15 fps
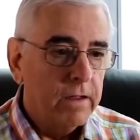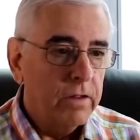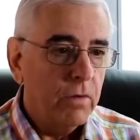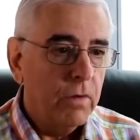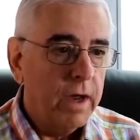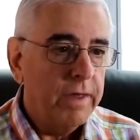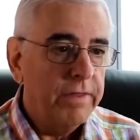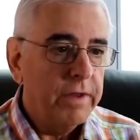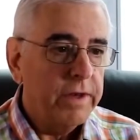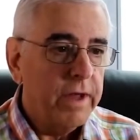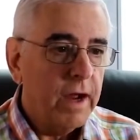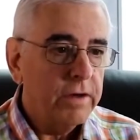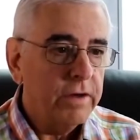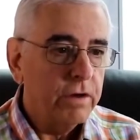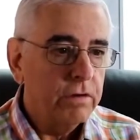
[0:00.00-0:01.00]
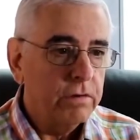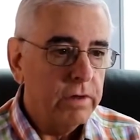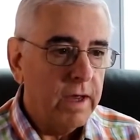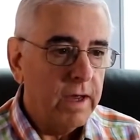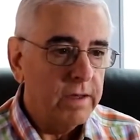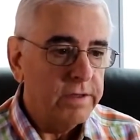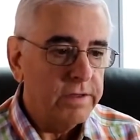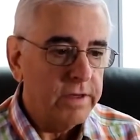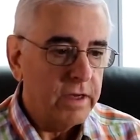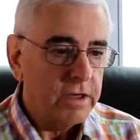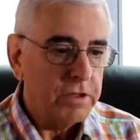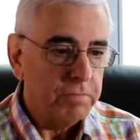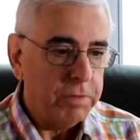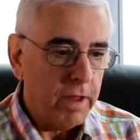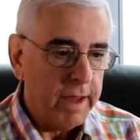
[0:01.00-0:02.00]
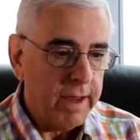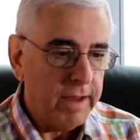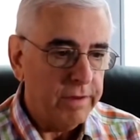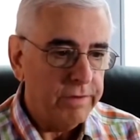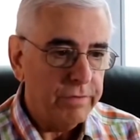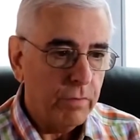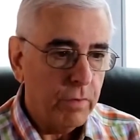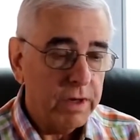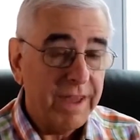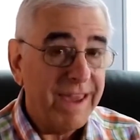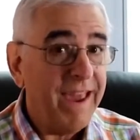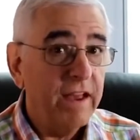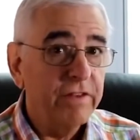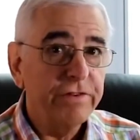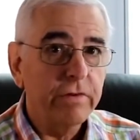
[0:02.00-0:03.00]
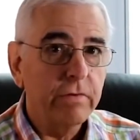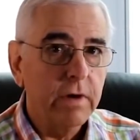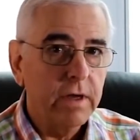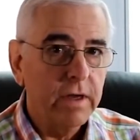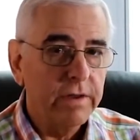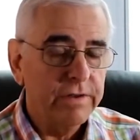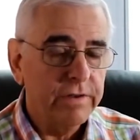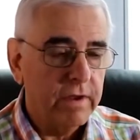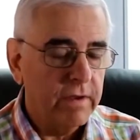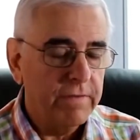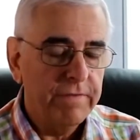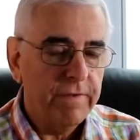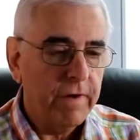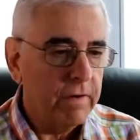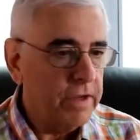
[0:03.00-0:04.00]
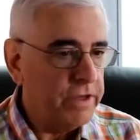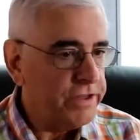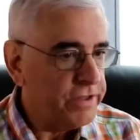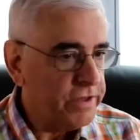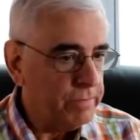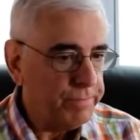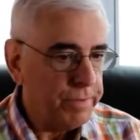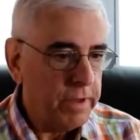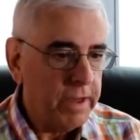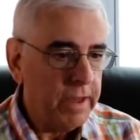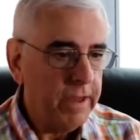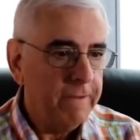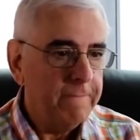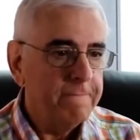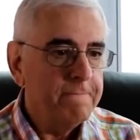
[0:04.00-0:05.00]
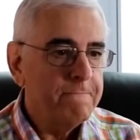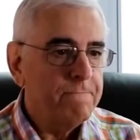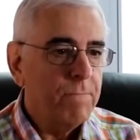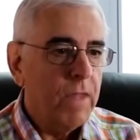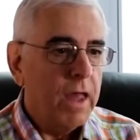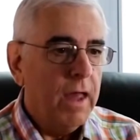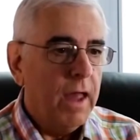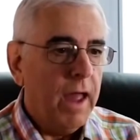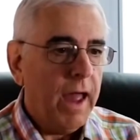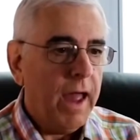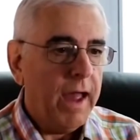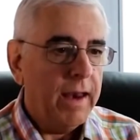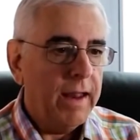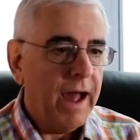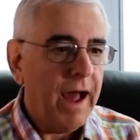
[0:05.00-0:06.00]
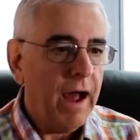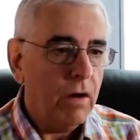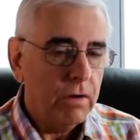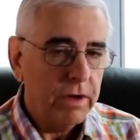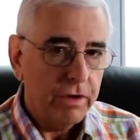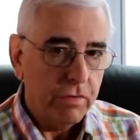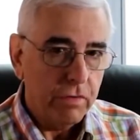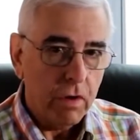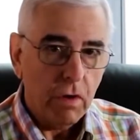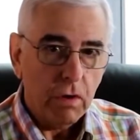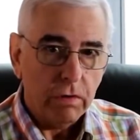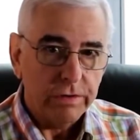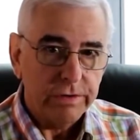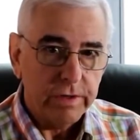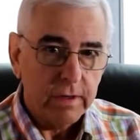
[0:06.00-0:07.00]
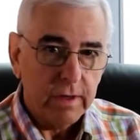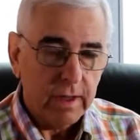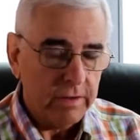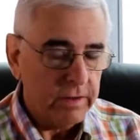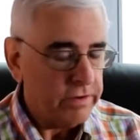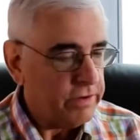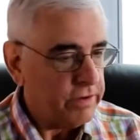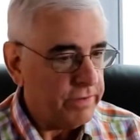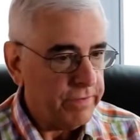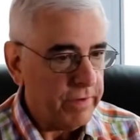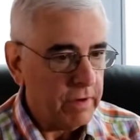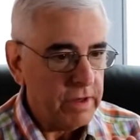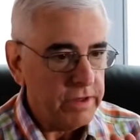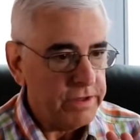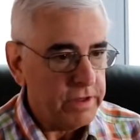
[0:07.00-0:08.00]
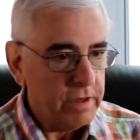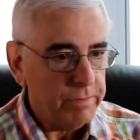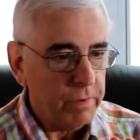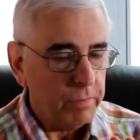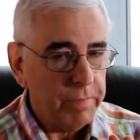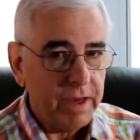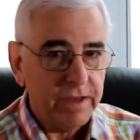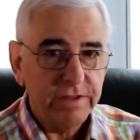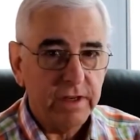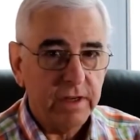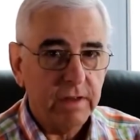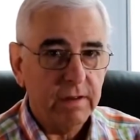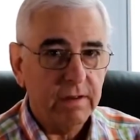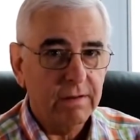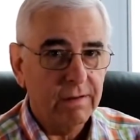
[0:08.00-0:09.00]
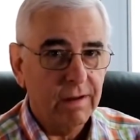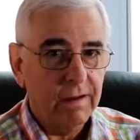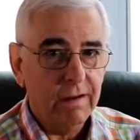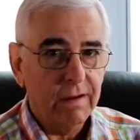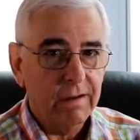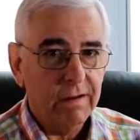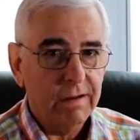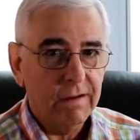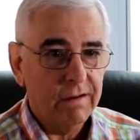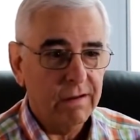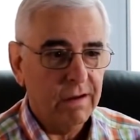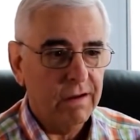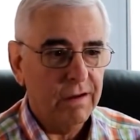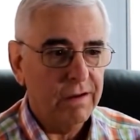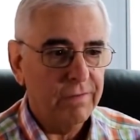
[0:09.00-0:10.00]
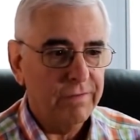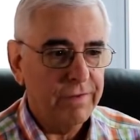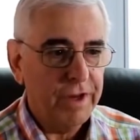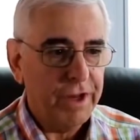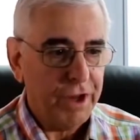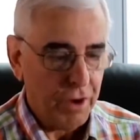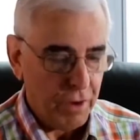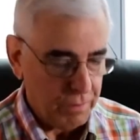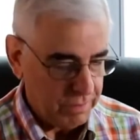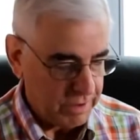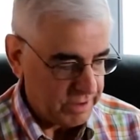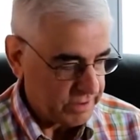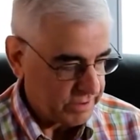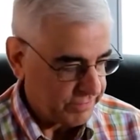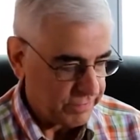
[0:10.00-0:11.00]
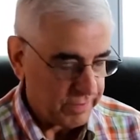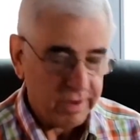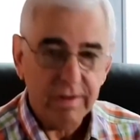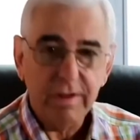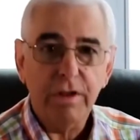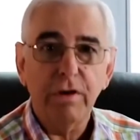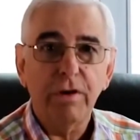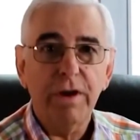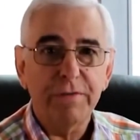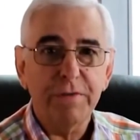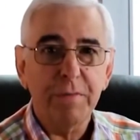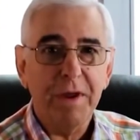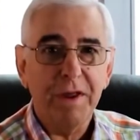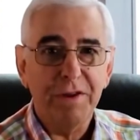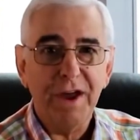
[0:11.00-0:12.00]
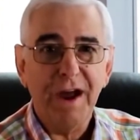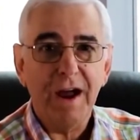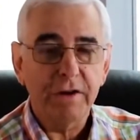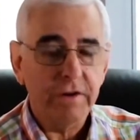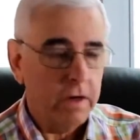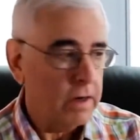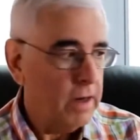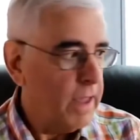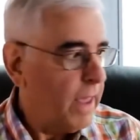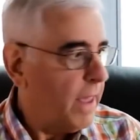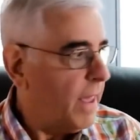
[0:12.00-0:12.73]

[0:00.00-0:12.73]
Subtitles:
The way that Dr. Gunez explains what cancer is very simply and how it grows. This is a very simple, basic video. You don't have to be a doctor.